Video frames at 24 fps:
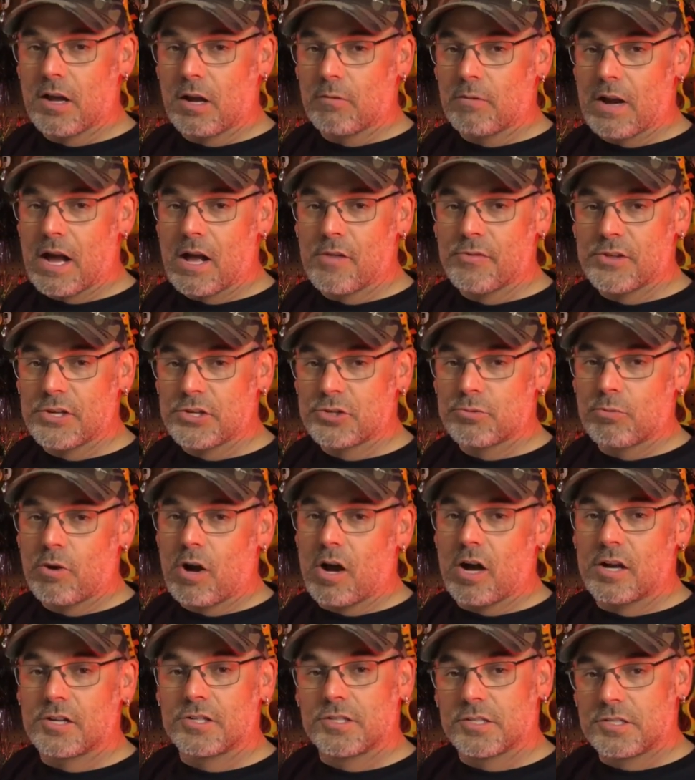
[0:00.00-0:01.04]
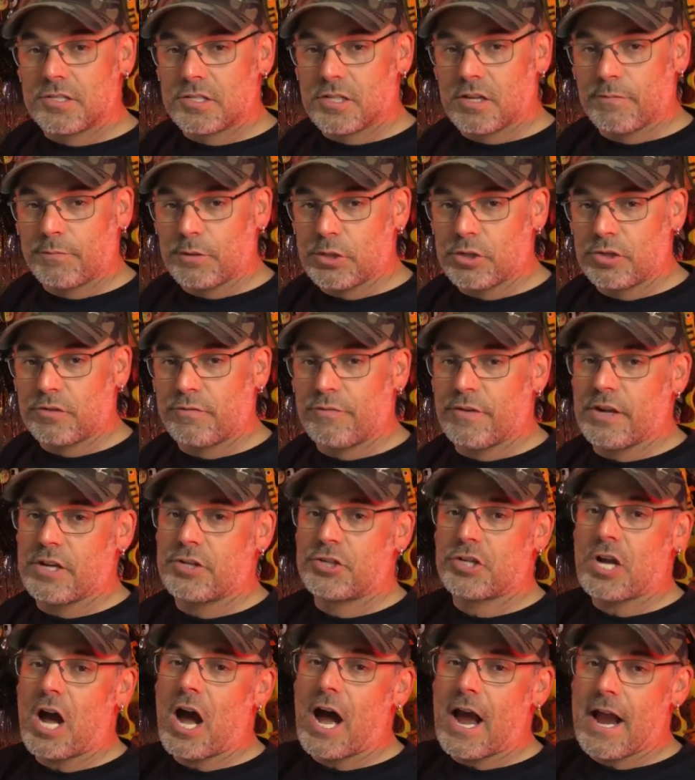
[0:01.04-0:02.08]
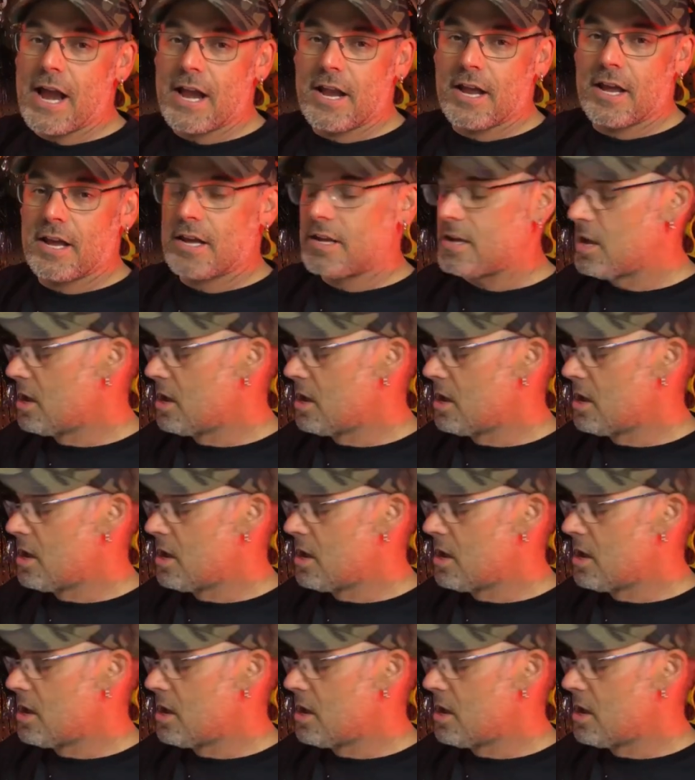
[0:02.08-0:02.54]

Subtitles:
around these rocks to see if there's fish hiding